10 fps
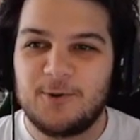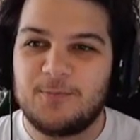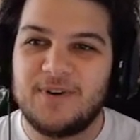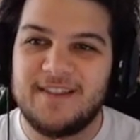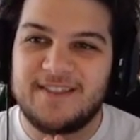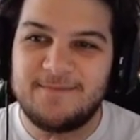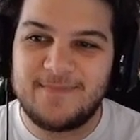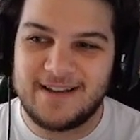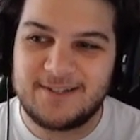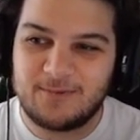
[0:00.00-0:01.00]
But the
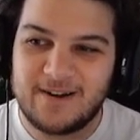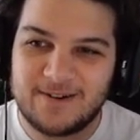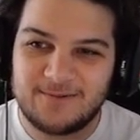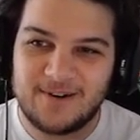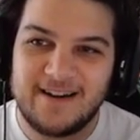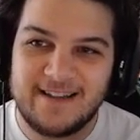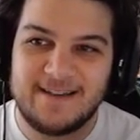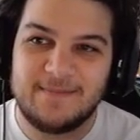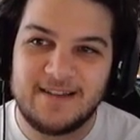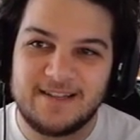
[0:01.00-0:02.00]
best way to run
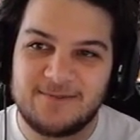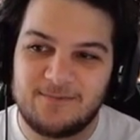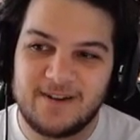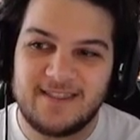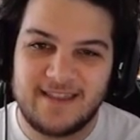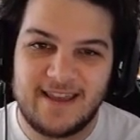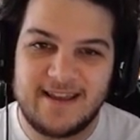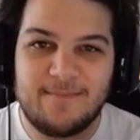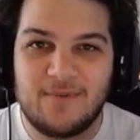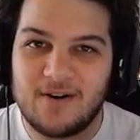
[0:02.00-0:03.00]
him is with
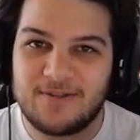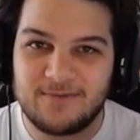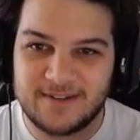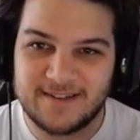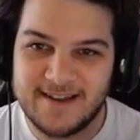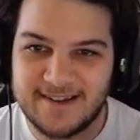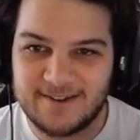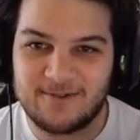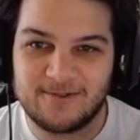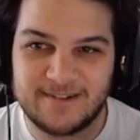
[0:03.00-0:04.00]
a Mothra
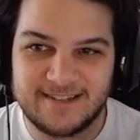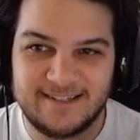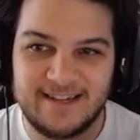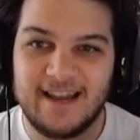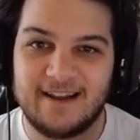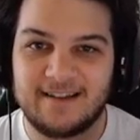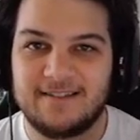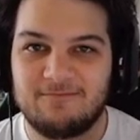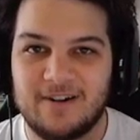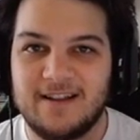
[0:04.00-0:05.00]
Psychic Chorus deck,
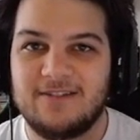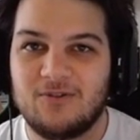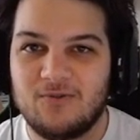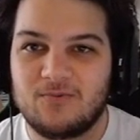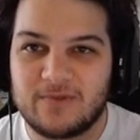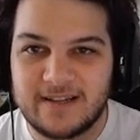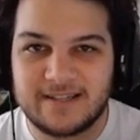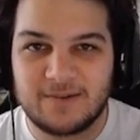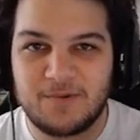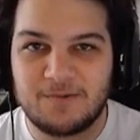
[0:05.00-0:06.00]
right? The whole
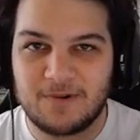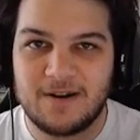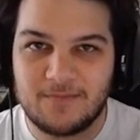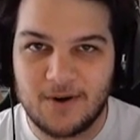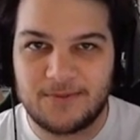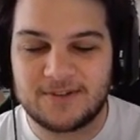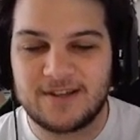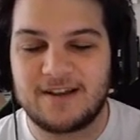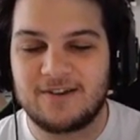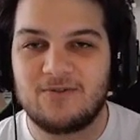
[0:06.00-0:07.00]
reason we run Mothra
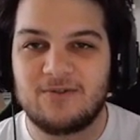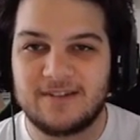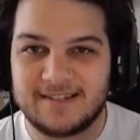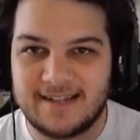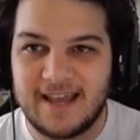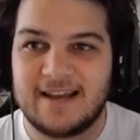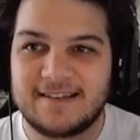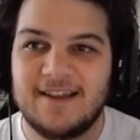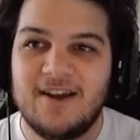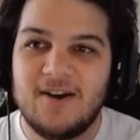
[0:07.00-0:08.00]
Psychic Chorus
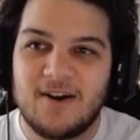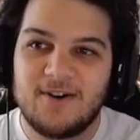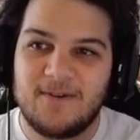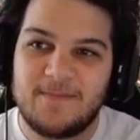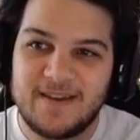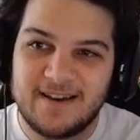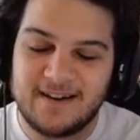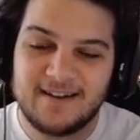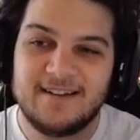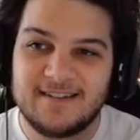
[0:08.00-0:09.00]
decks are
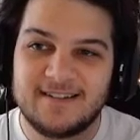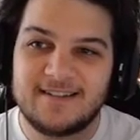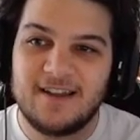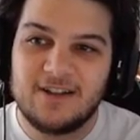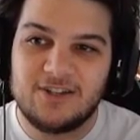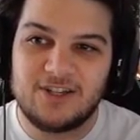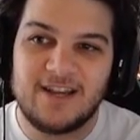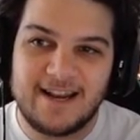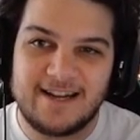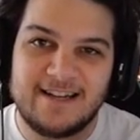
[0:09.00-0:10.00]
because
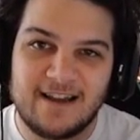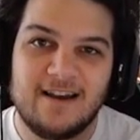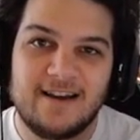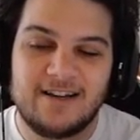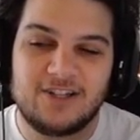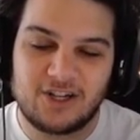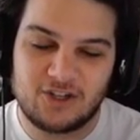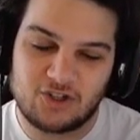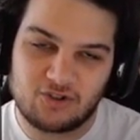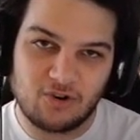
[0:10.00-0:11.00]
G89 is such
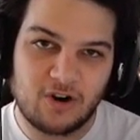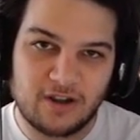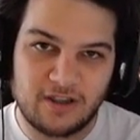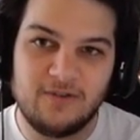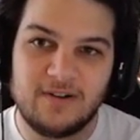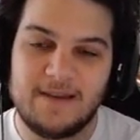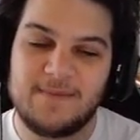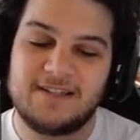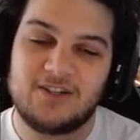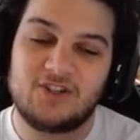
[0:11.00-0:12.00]
a strong unit, and
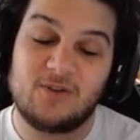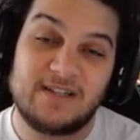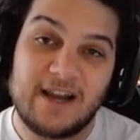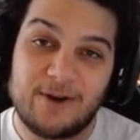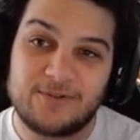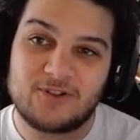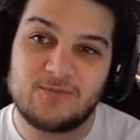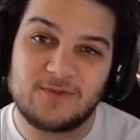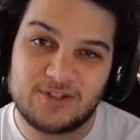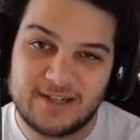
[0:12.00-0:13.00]
because he's so much health and so
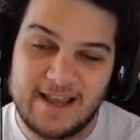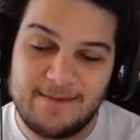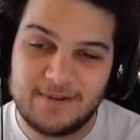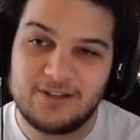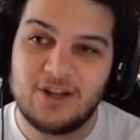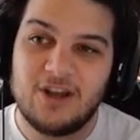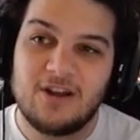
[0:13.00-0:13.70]
much damage,